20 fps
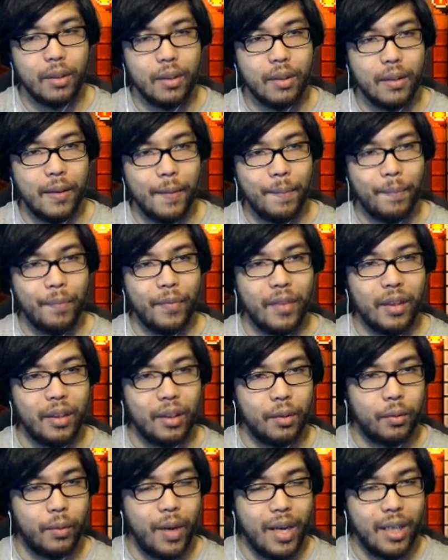
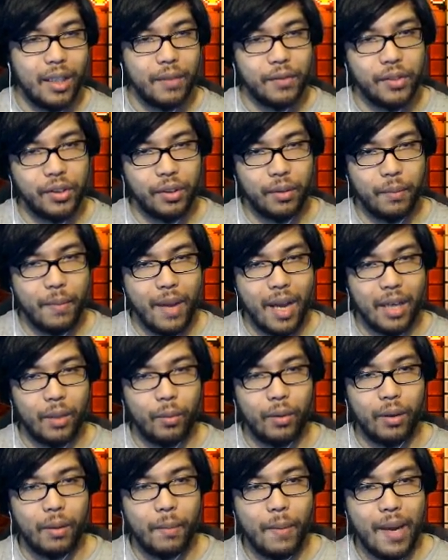The reign of Sir
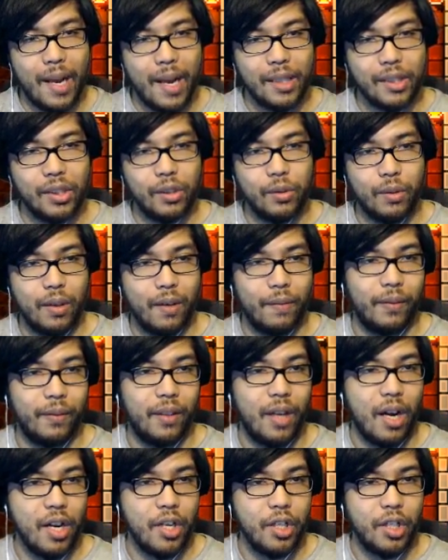Manuel, master of
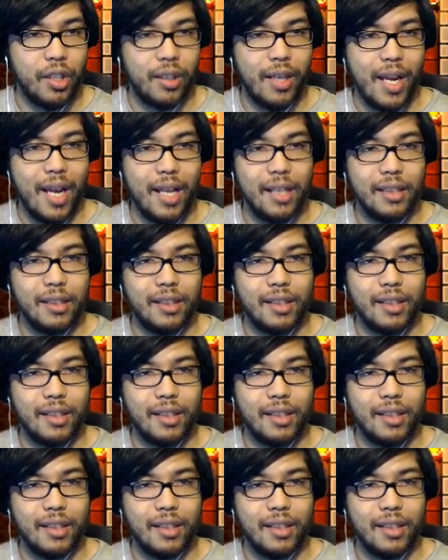Gungeon, ends